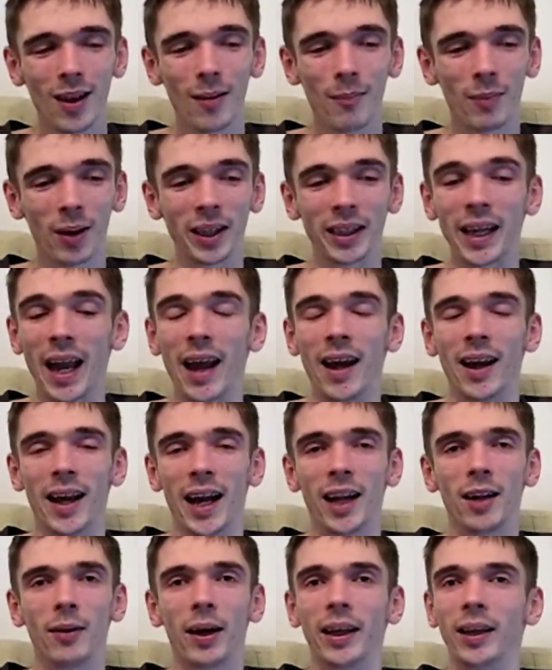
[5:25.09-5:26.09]
But yeah,
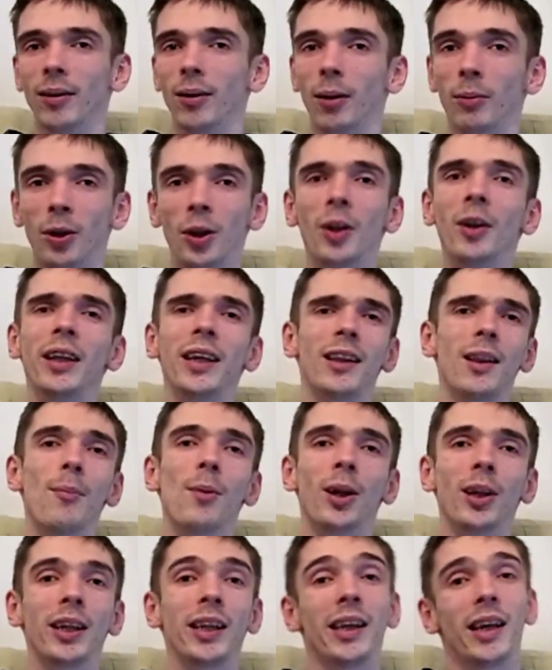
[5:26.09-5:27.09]
anyway, I'm going to need the
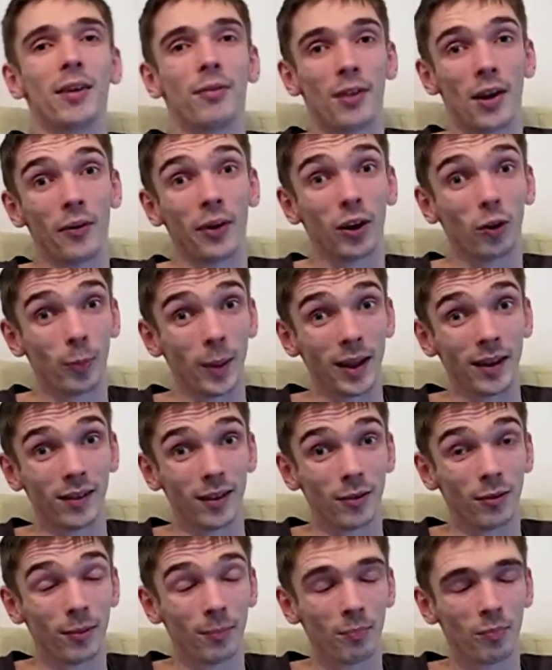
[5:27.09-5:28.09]
money if they're
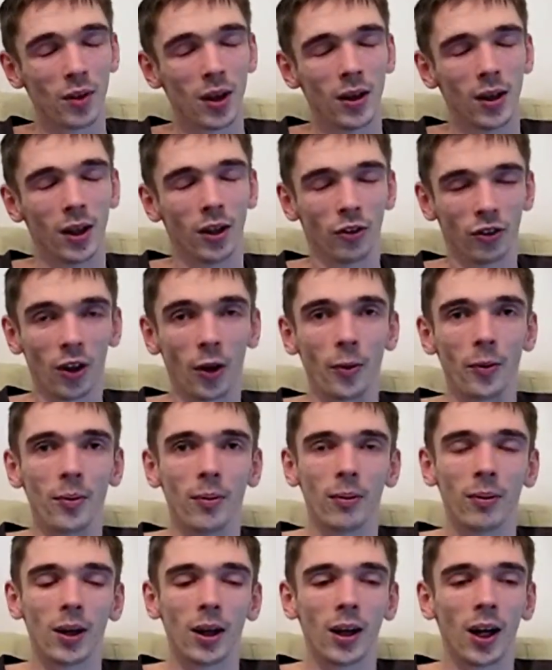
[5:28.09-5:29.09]
expensive. So,
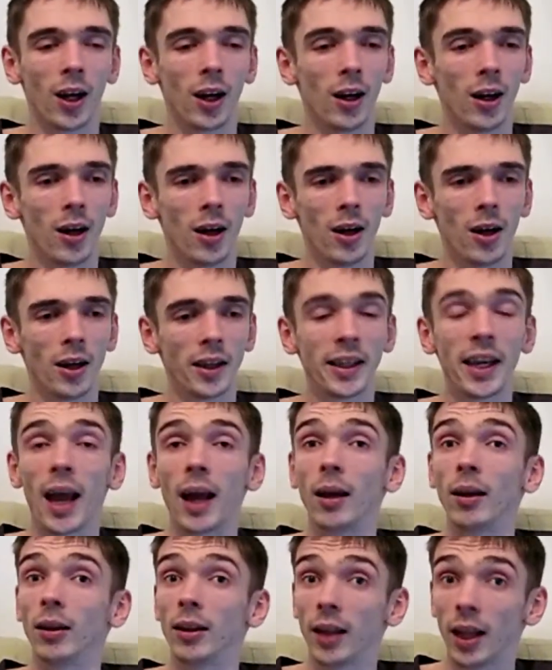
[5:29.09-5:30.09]

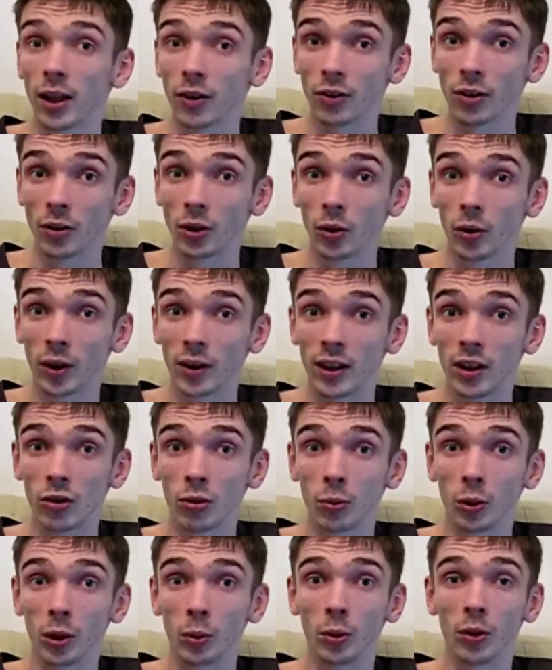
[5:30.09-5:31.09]
yeah, let us know your ideas
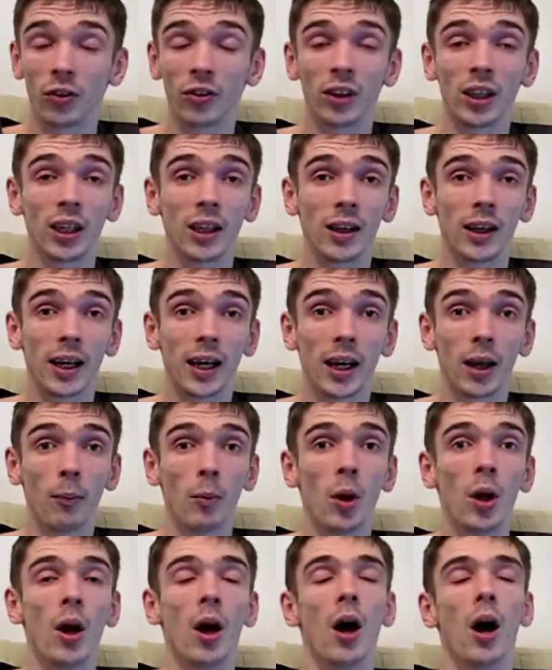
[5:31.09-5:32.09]
of what you want to see there.
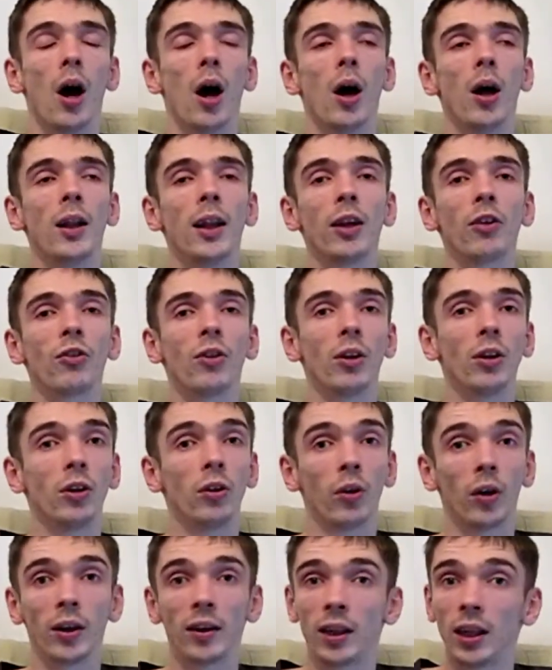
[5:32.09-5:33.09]
Let us know
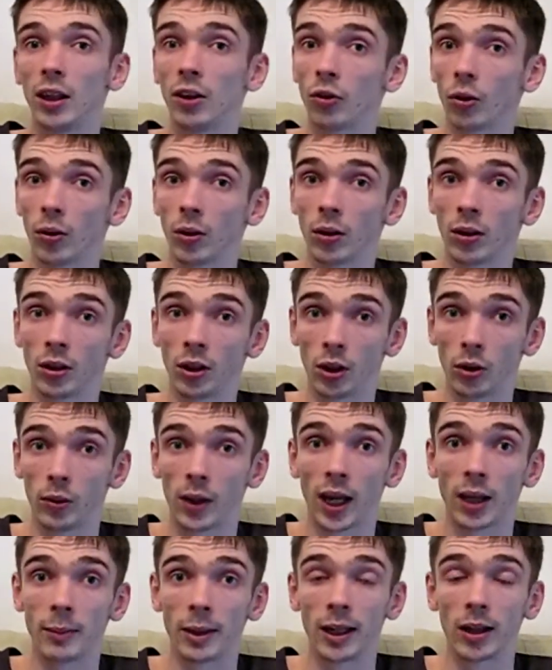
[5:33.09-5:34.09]
your ideas on you
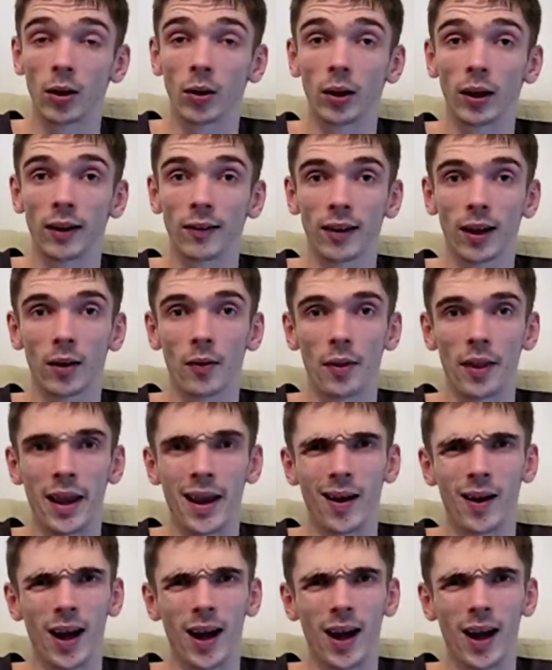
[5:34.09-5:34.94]
gaming guys out there.